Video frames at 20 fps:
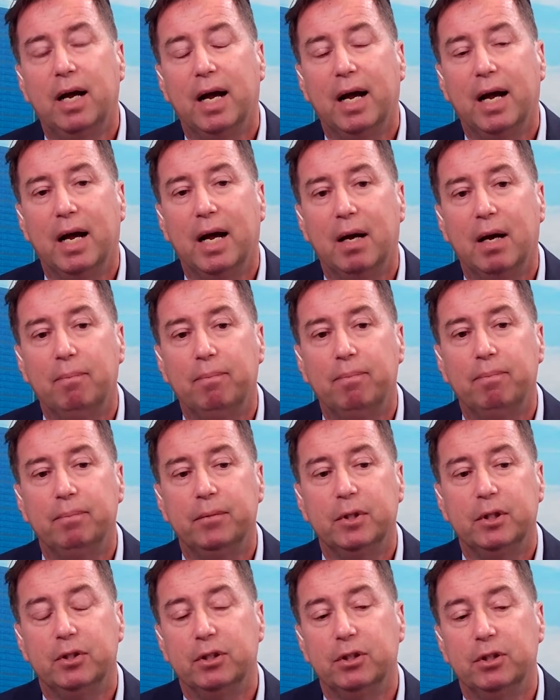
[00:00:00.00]

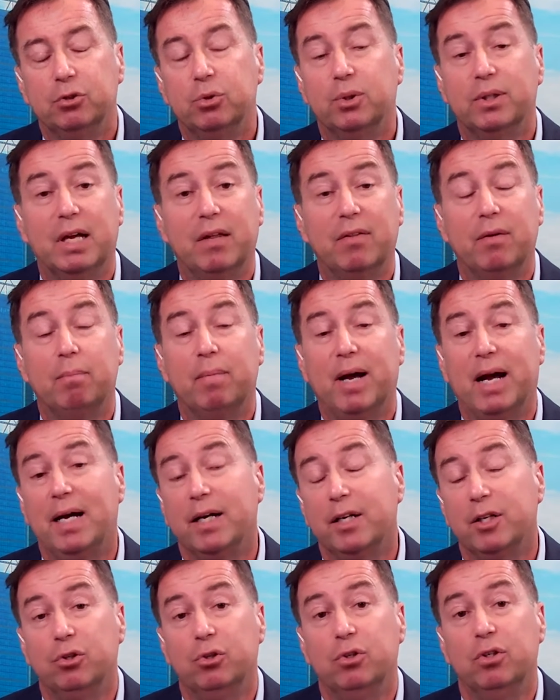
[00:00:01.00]

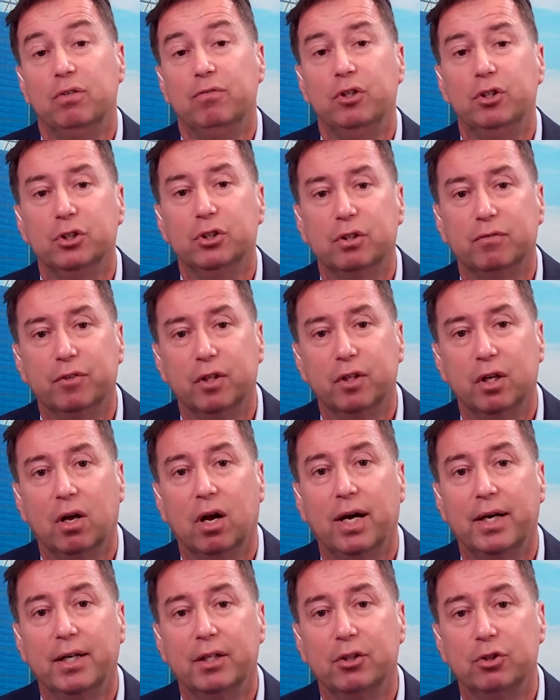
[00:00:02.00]
market universe, if you
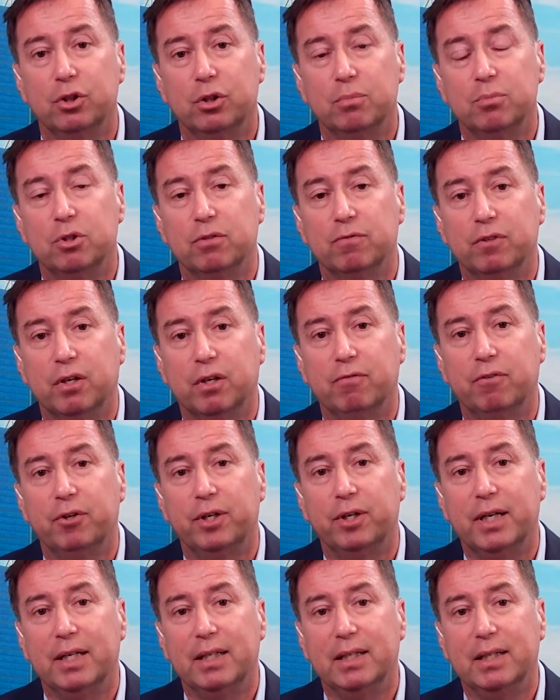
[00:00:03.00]
like, in terms of a
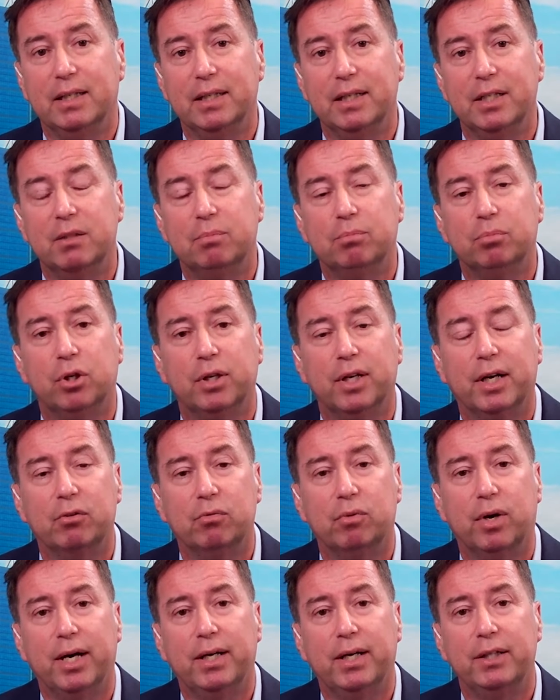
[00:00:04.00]
very elite product
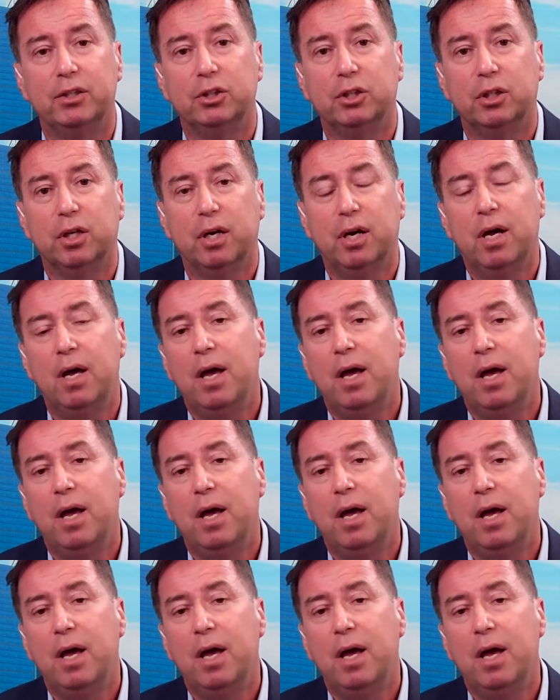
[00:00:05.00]
range.